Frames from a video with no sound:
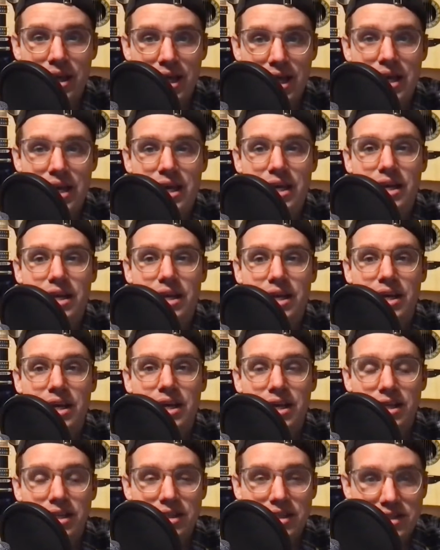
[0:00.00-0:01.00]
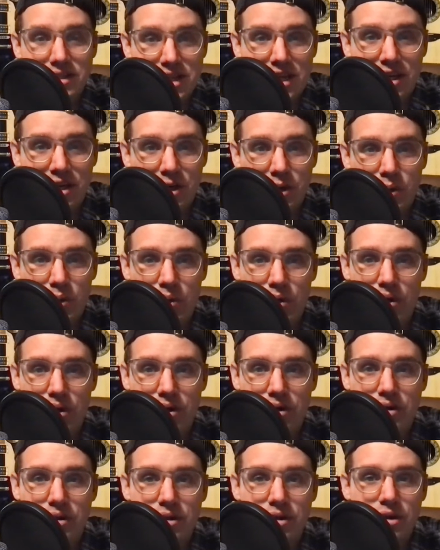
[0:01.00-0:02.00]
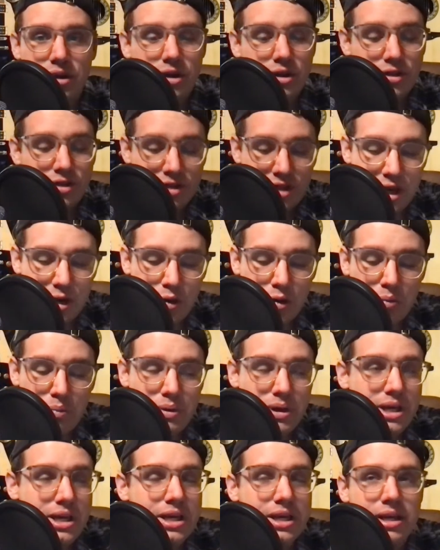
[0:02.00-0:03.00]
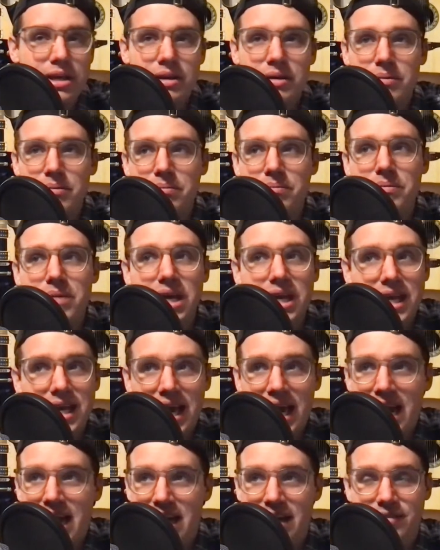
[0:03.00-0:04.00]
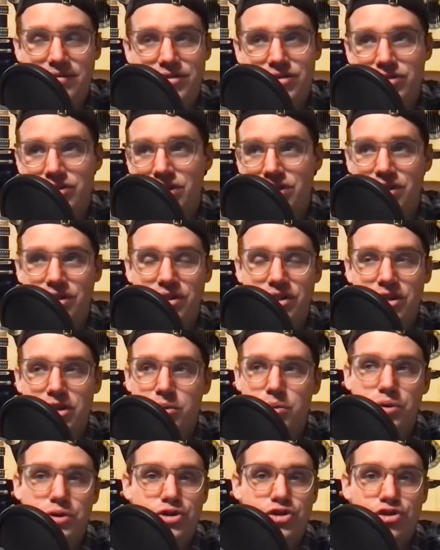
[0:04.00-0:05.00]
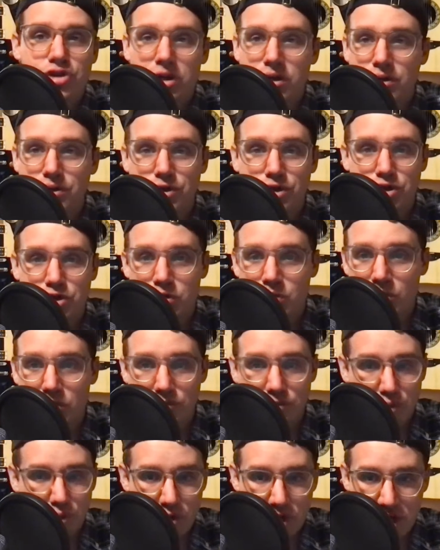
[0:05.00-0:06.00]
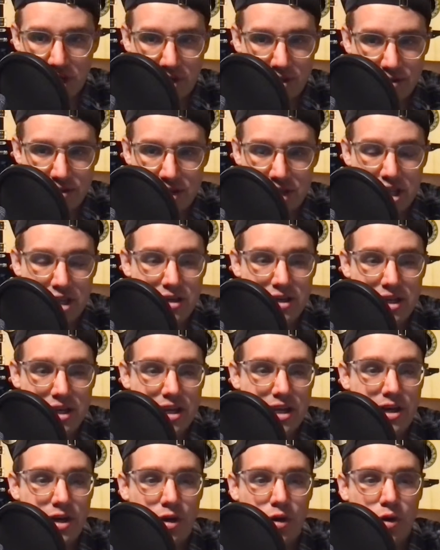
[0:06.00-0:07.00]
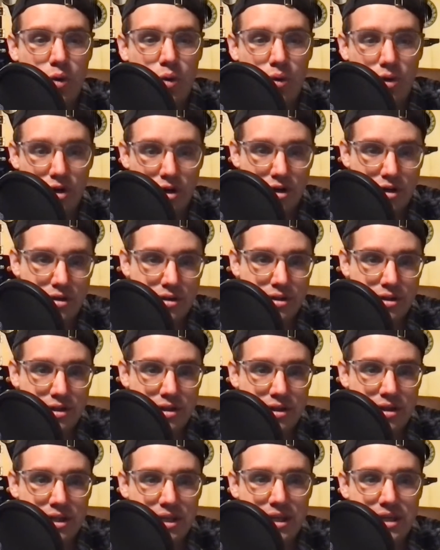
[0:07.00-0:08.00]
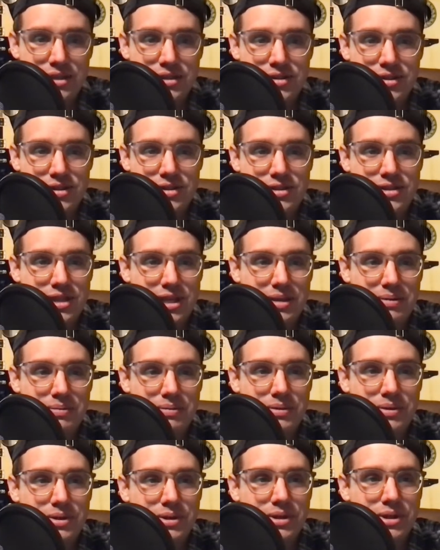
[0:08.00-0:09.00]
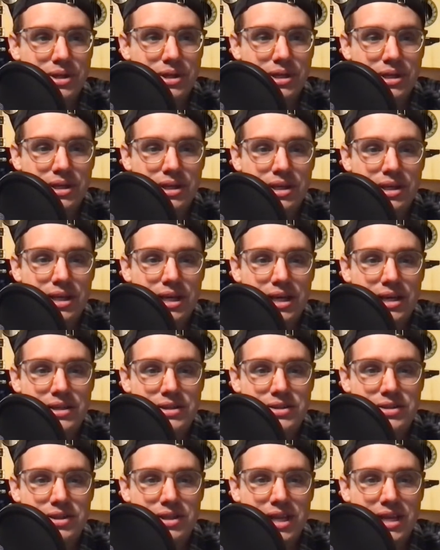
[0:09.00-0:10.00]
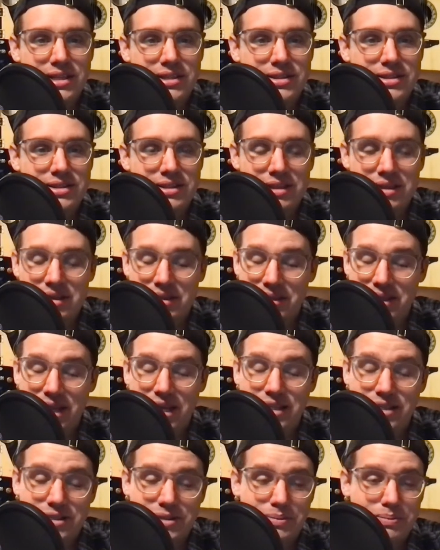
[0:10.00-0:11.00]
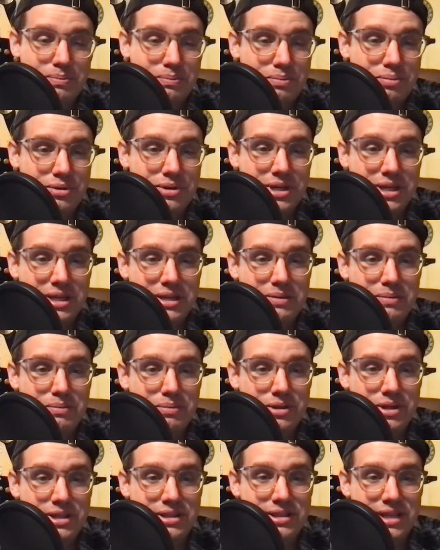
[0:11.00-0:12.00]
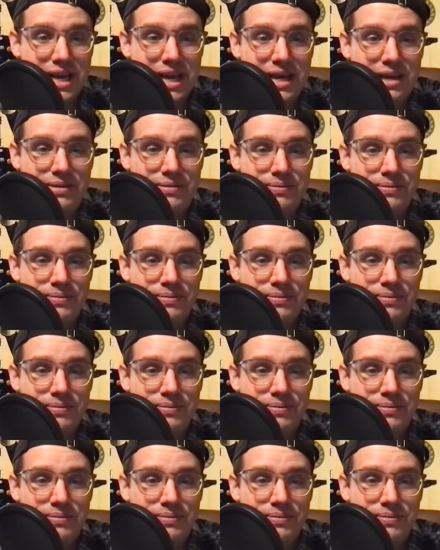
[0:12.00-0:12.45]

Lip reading: in the second quarter. There will be many halves that the Thunder will struggle to score 40, and they did it in a quarter against this team. So that's pretty sad.